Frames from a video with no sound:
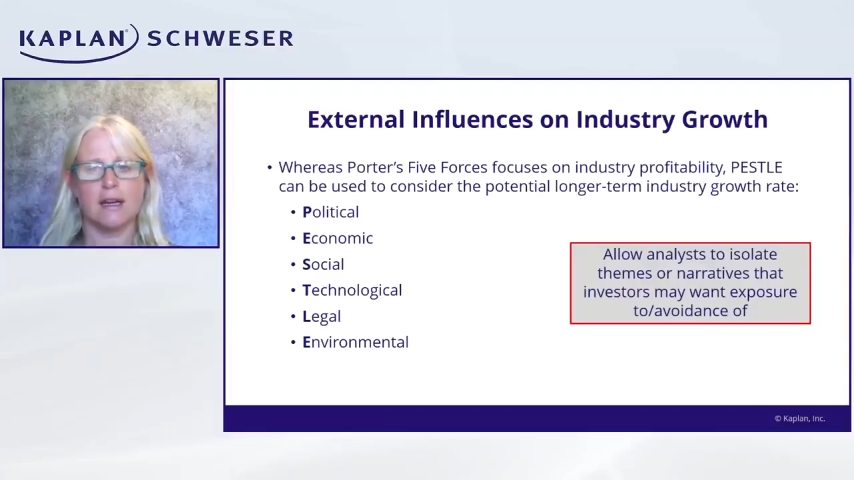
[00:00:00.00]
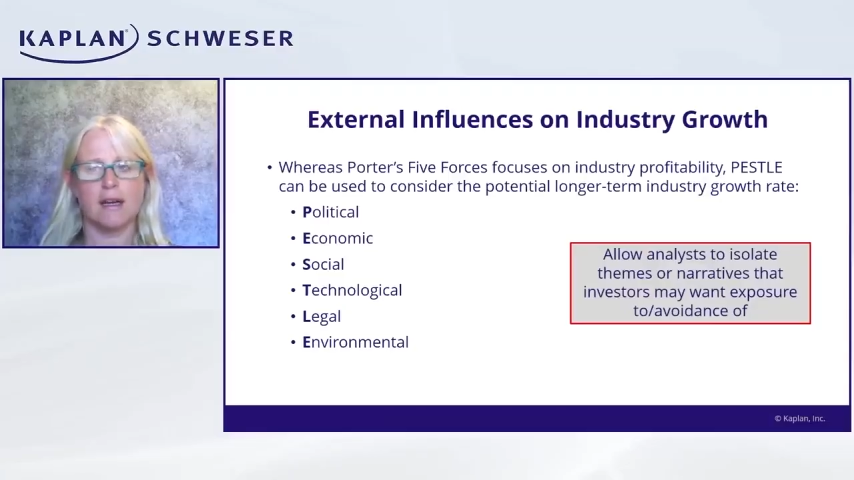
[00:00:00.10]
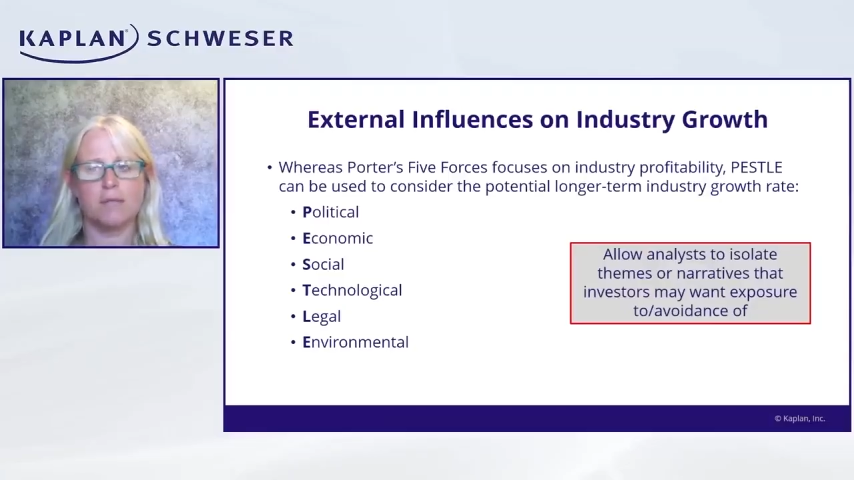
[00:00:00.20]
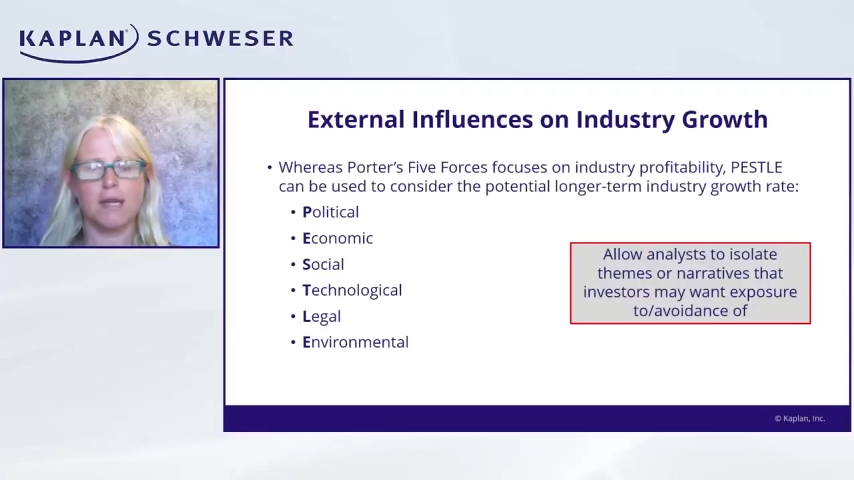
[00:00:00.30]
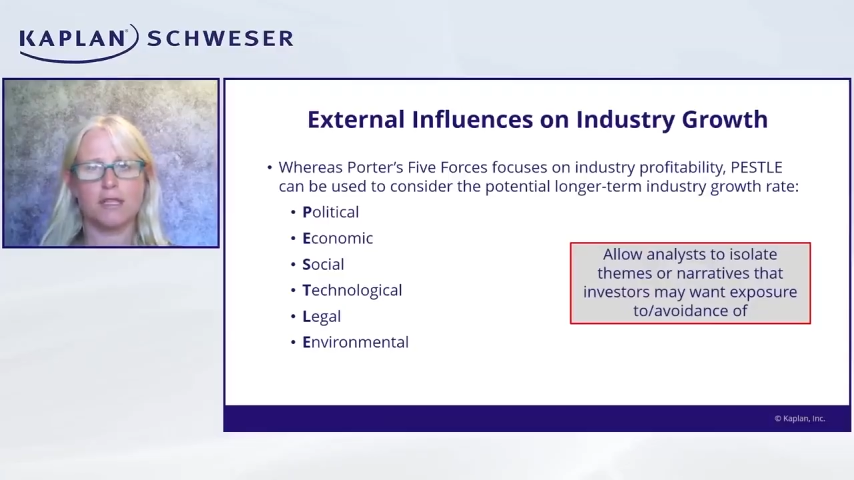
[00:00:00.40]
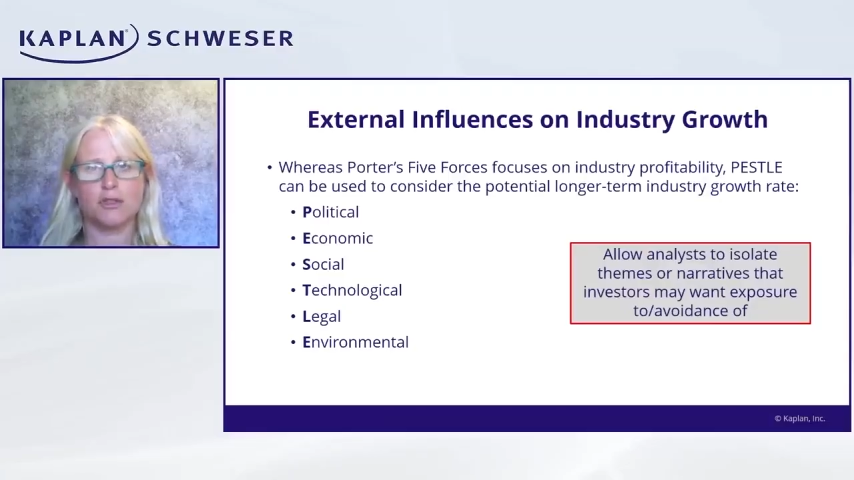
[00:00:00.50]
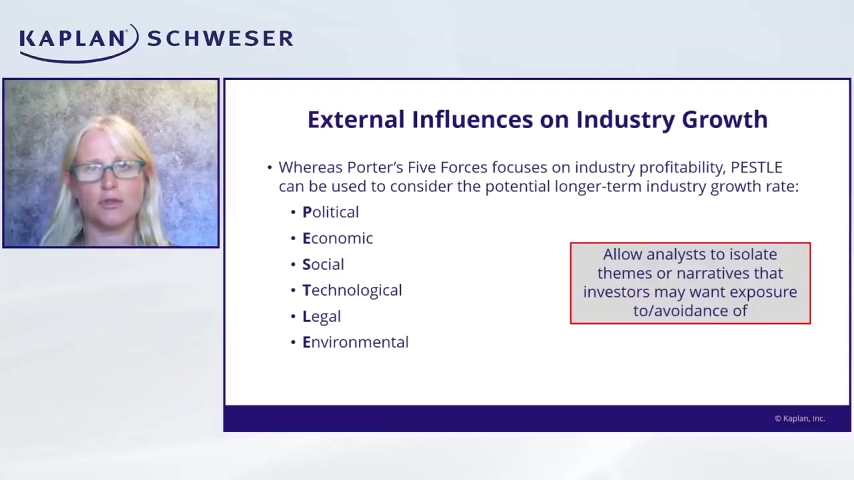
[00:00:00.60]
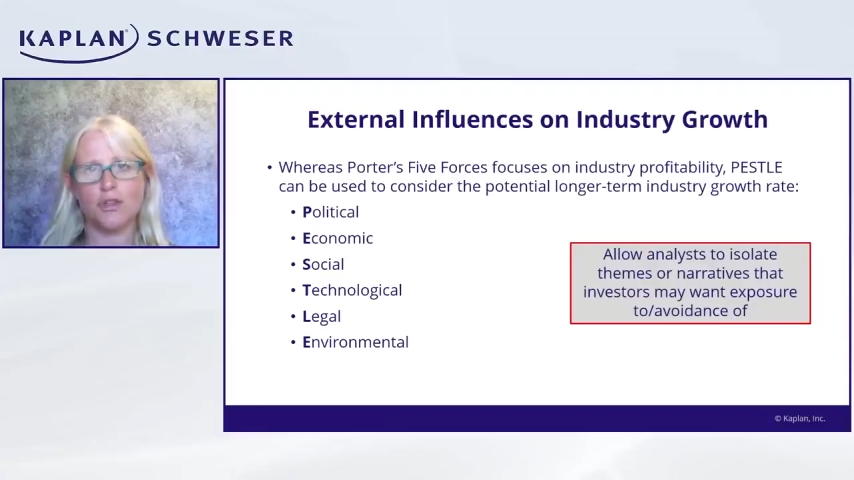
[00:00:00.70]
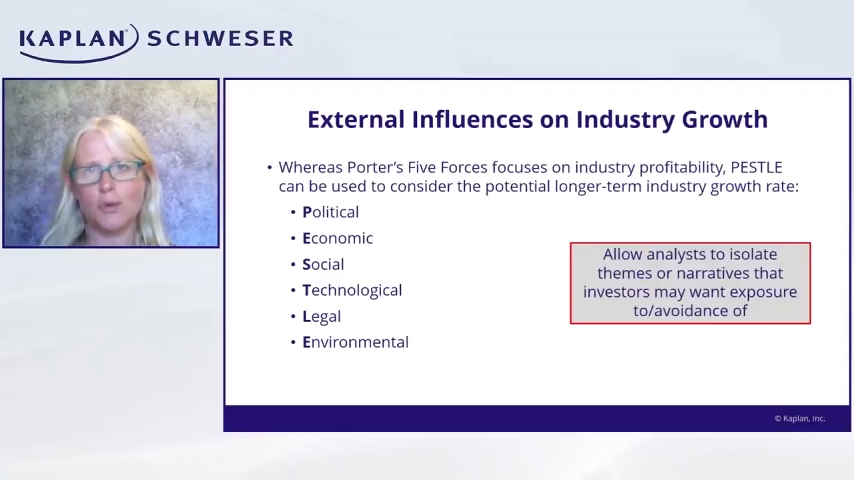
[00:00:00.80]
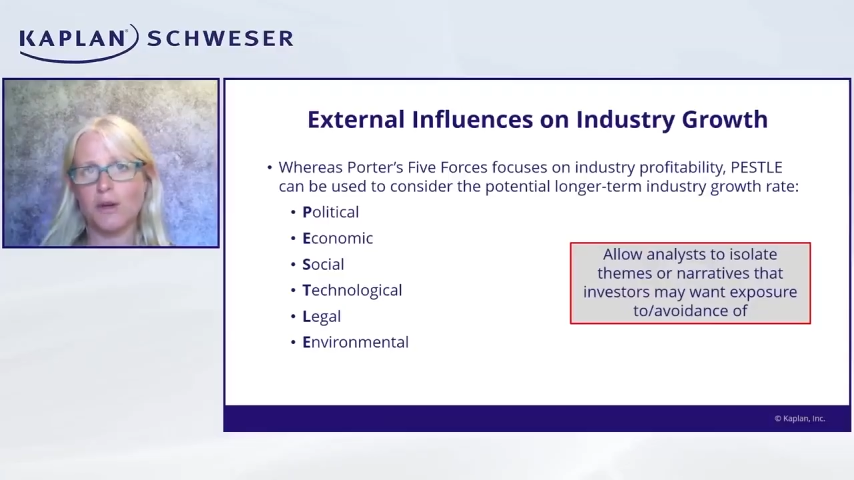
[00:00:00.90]
make
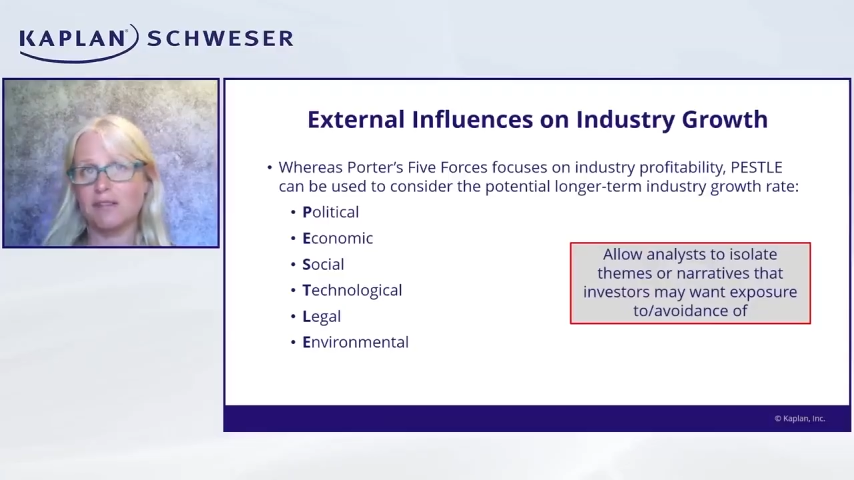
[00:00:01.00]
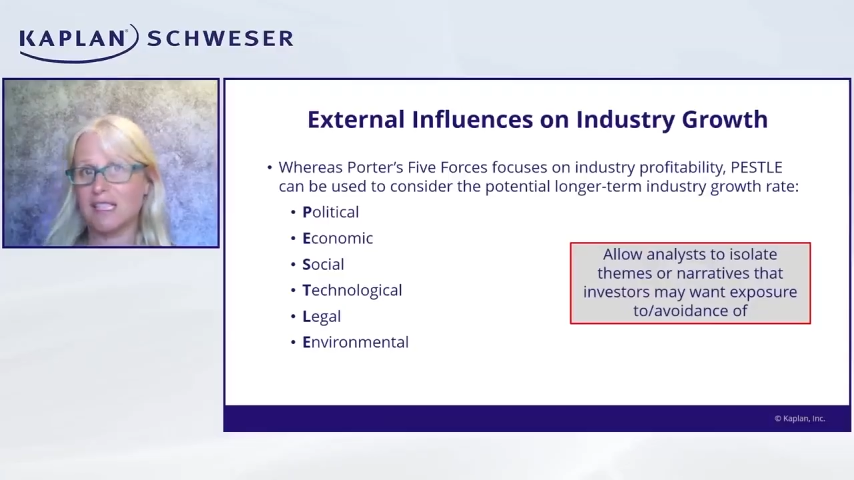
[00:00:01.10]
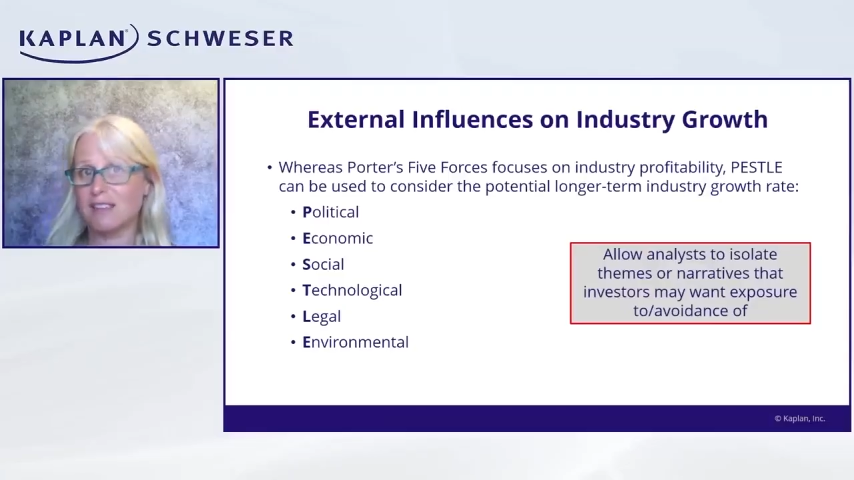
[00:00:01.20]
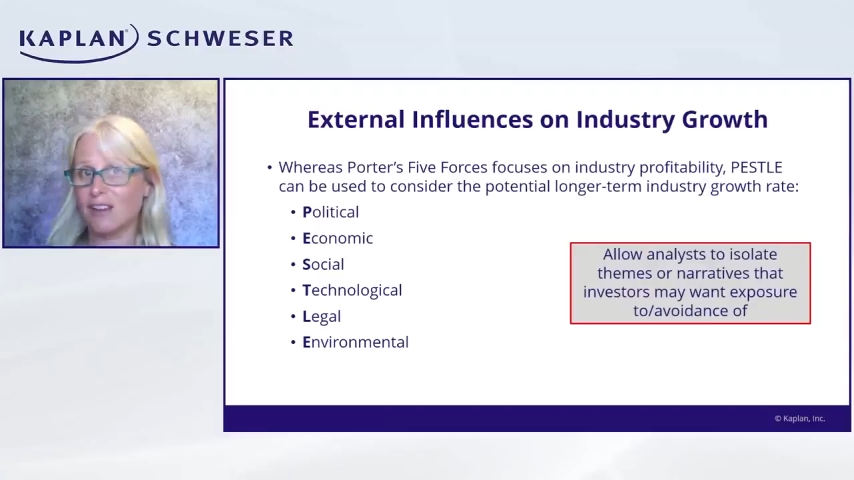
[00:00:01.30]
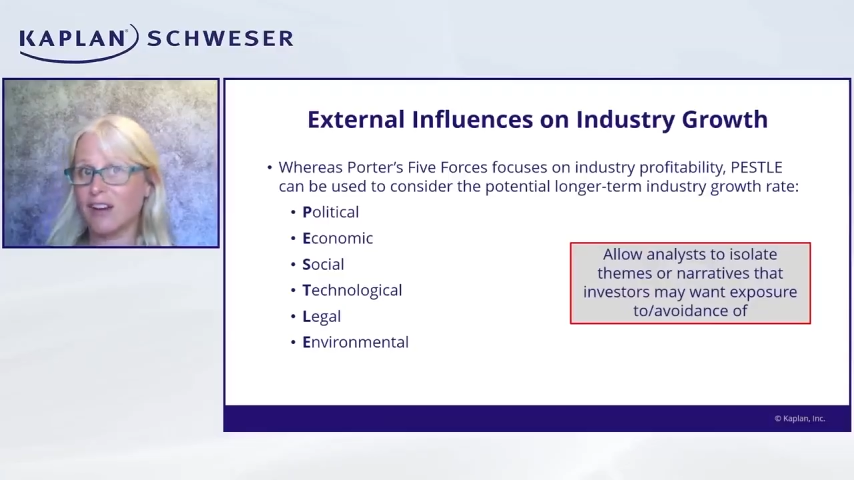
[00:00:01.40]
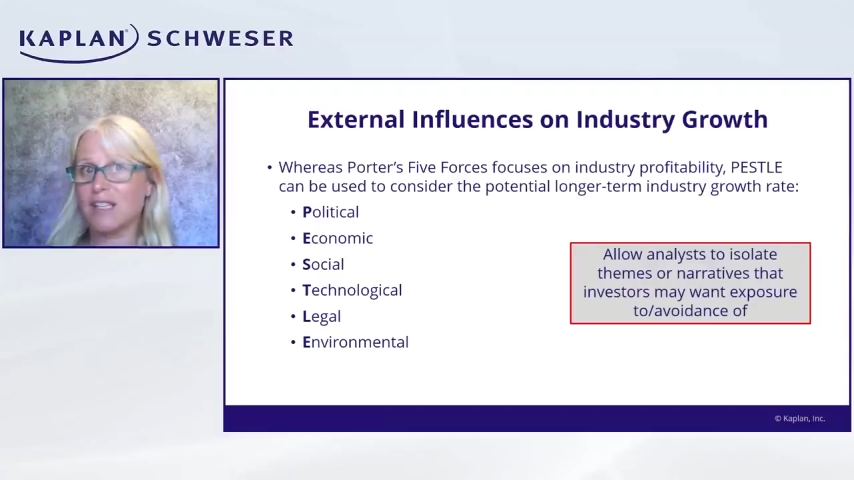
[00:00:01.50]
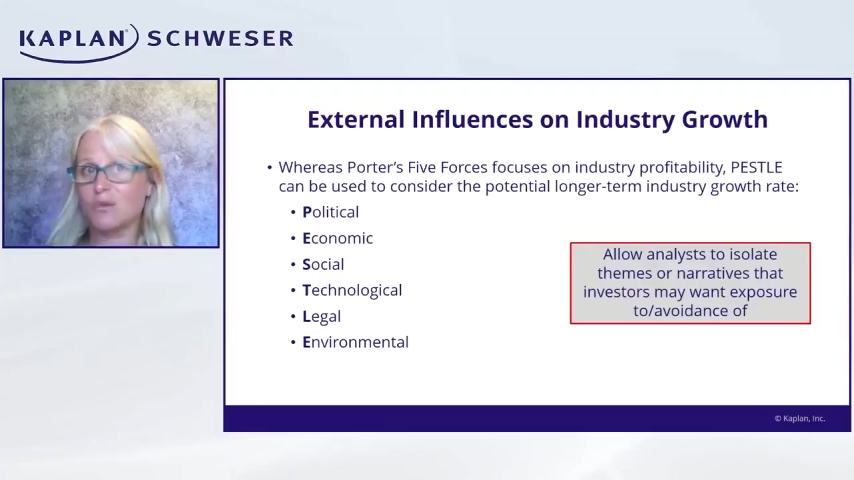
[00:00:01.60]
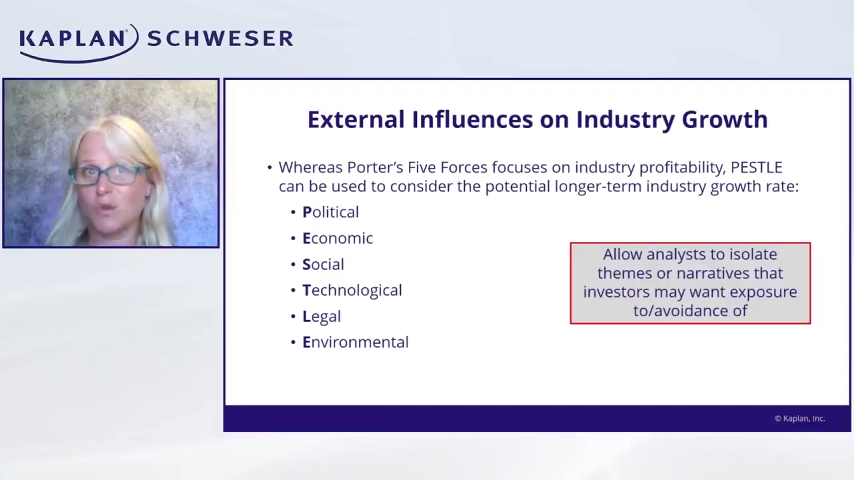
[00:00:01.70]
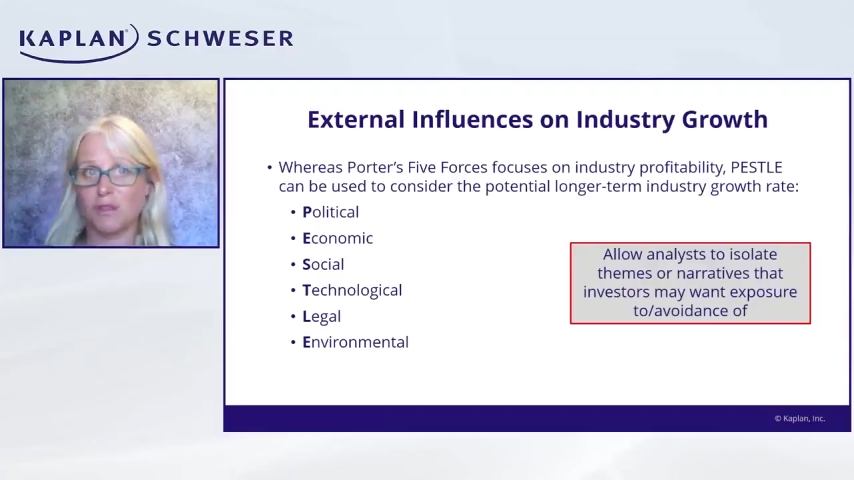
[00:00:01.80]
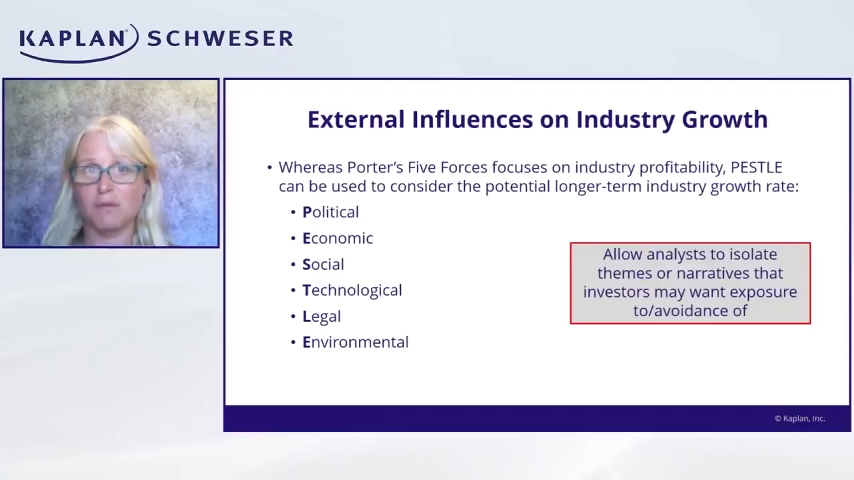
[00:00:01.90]
sure that we're in
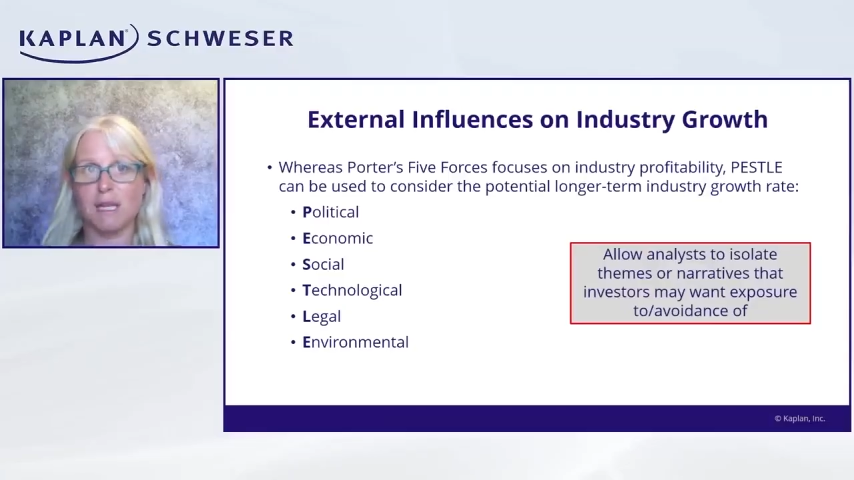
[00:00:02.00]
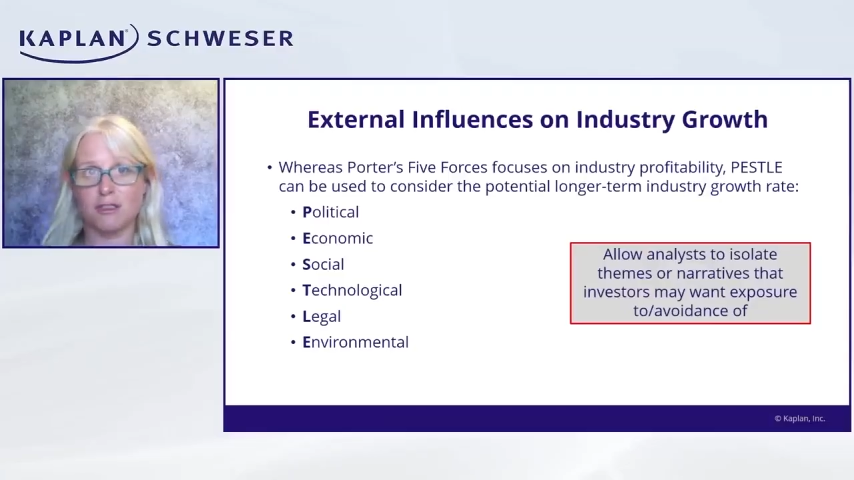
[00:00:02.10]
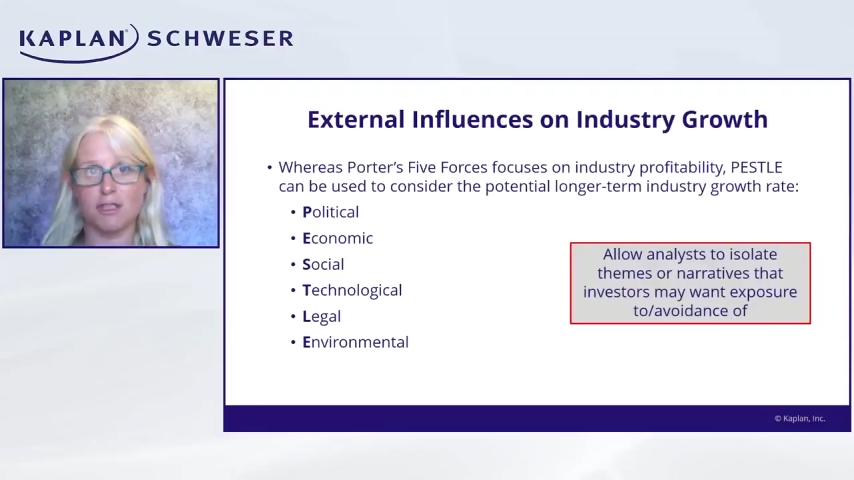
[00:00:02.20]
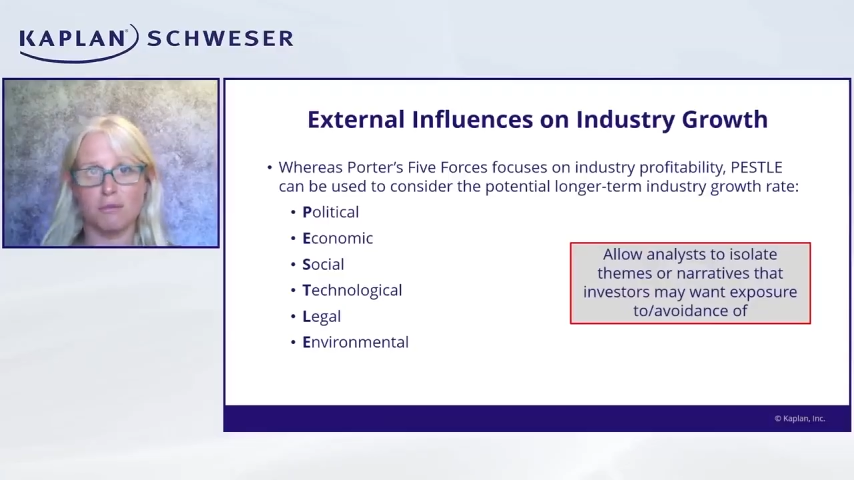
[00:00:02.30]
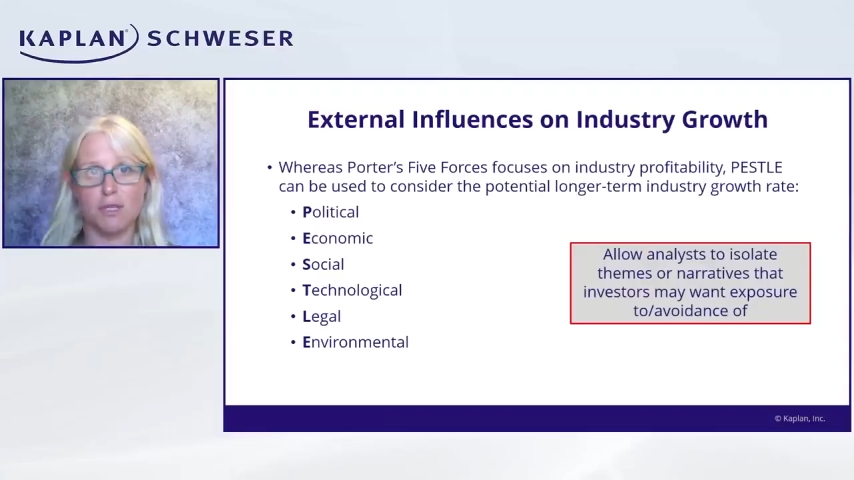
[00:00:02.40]
line with major